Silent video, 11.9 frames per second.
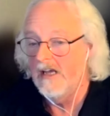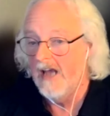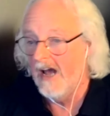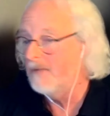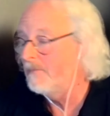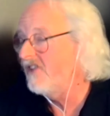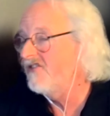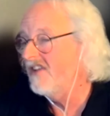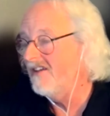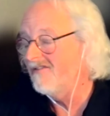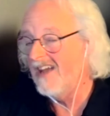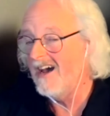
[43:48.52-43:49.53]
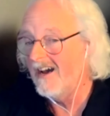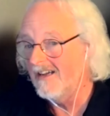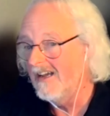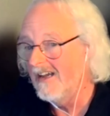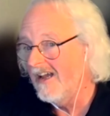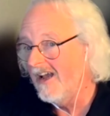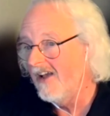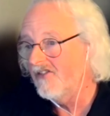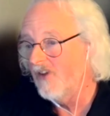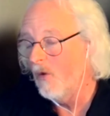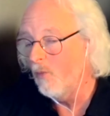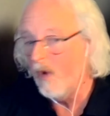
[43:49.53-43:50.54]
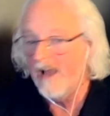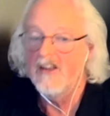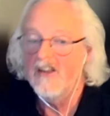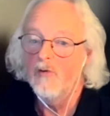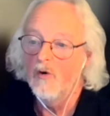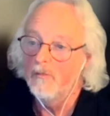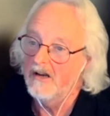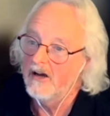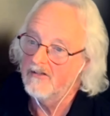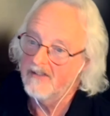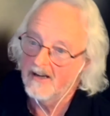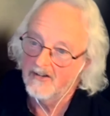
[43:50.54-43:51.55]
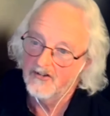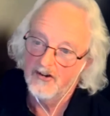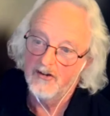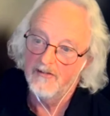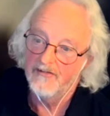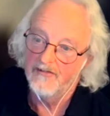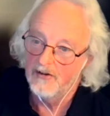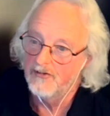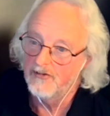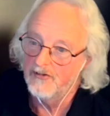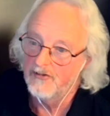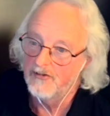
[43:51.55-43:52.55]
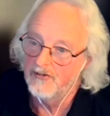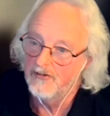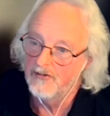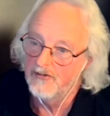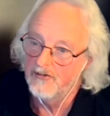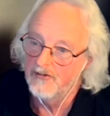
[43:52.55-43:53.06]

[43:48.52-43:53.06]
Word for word: And the beauty of that is when you upload that to your photogrammetry,